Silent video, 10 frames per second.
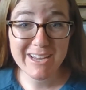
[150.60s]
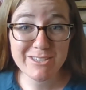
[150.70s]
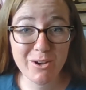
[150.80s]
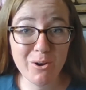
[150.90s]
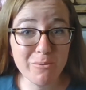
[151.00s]

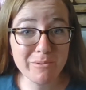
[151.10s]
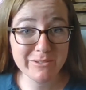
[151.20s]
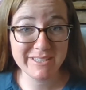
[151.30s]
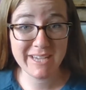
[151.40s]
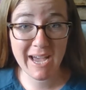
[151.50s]
is
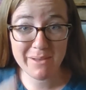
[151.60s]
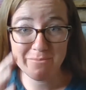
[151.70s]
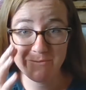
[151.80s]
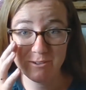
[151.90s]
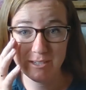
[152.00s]
almost
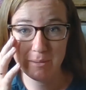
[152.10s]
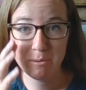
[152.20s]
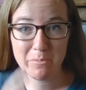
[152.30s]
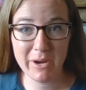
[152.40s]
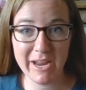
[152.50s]
time for
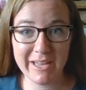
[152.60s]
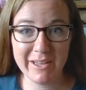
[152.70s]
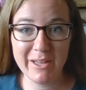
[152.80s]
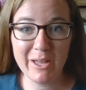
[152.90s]
summer break.